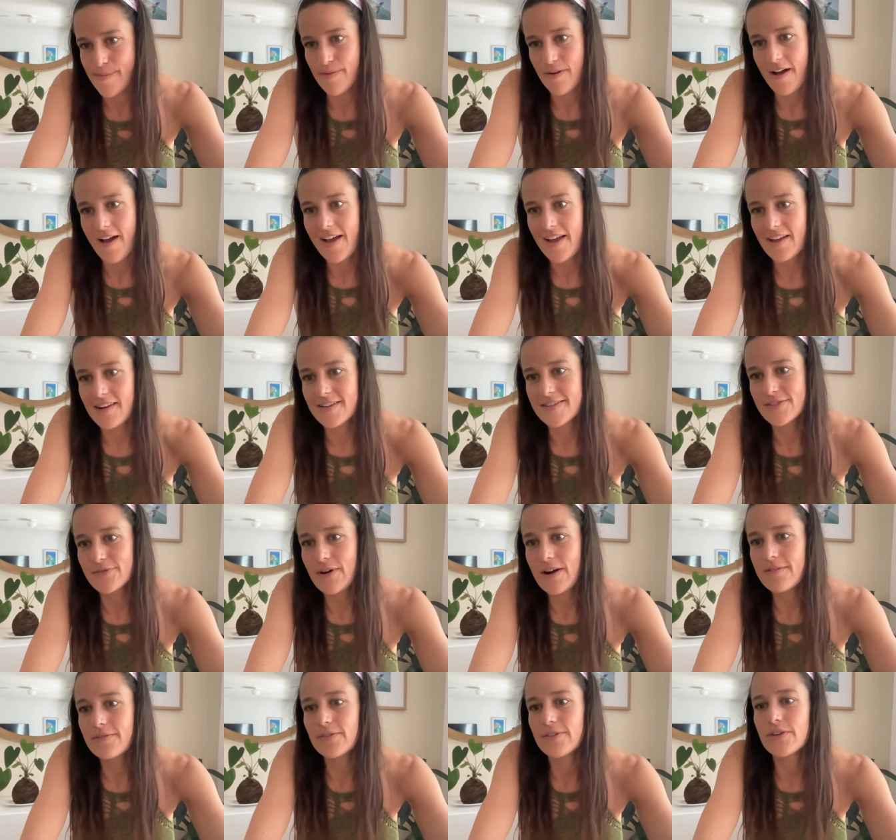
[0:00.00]
Brian is
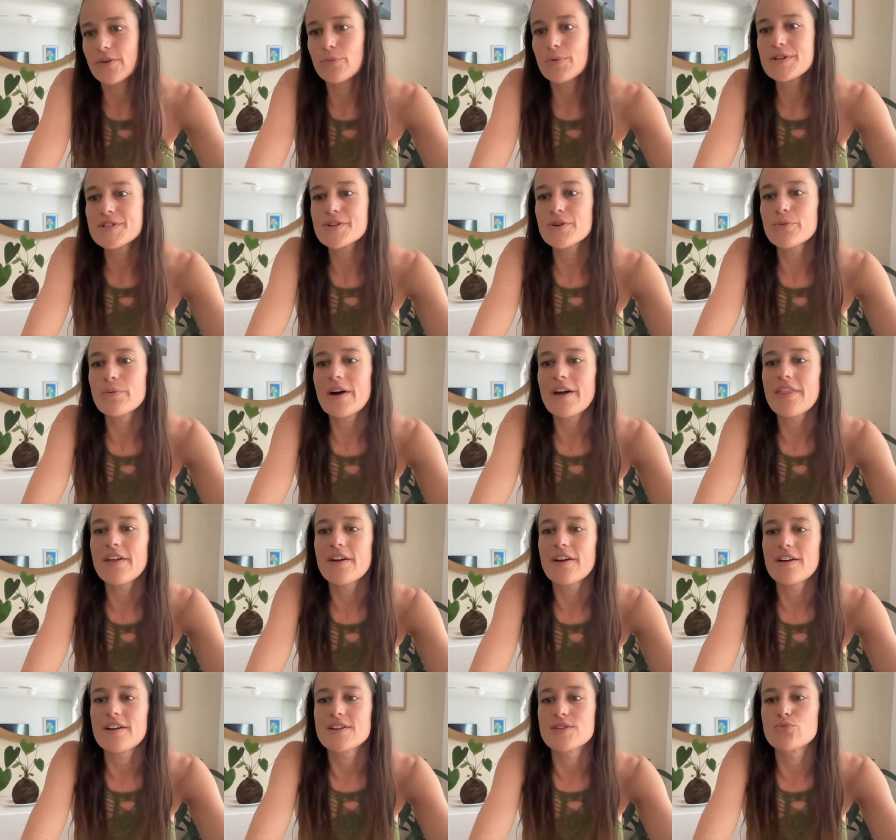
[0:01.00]
grateful that winter
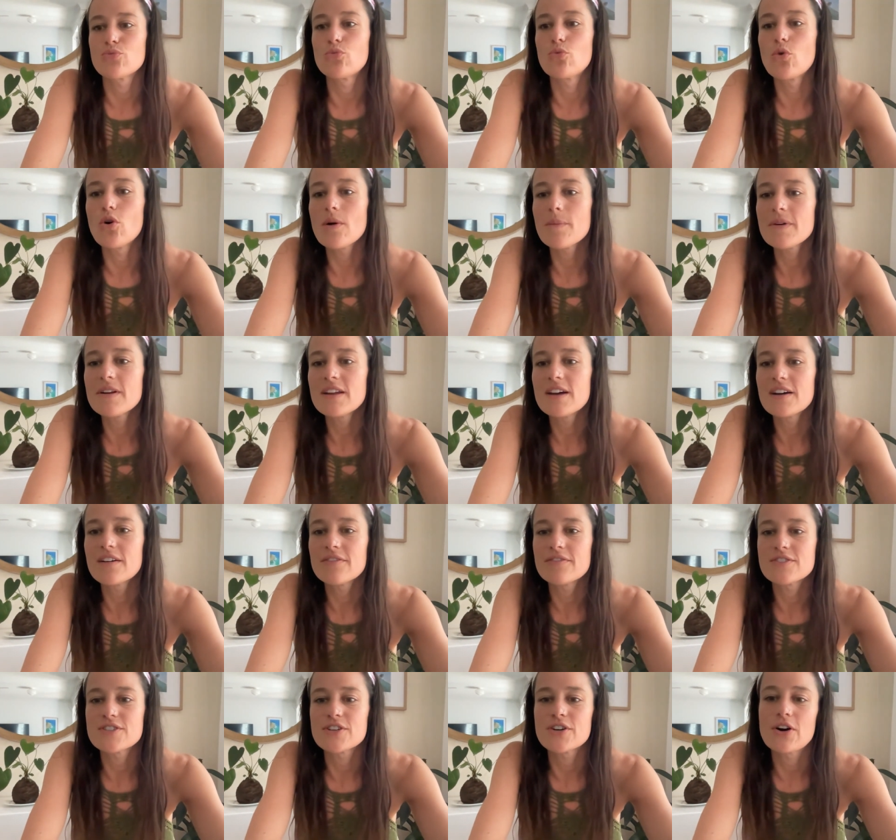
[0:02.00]
weather is warm
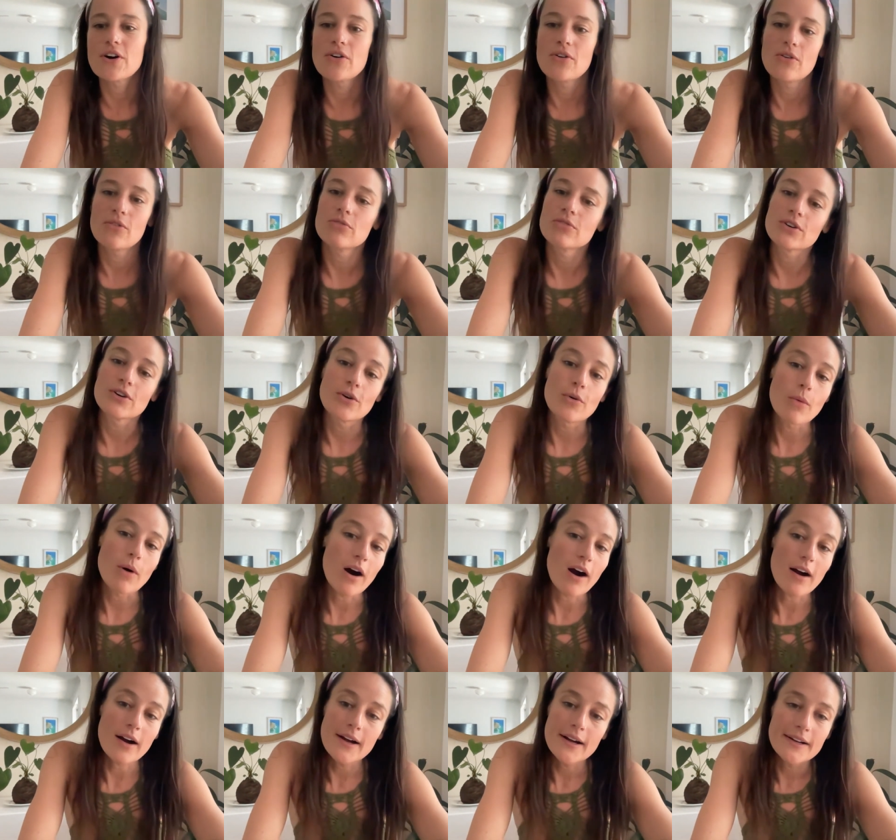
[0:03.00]
enough to go for a
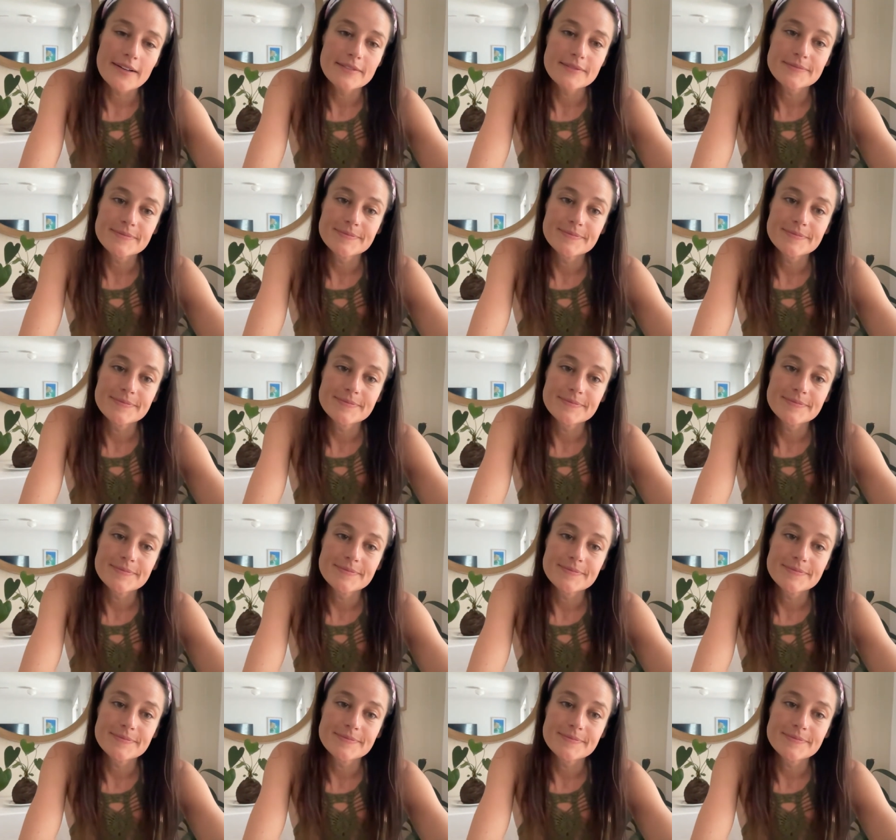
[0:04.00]
walk.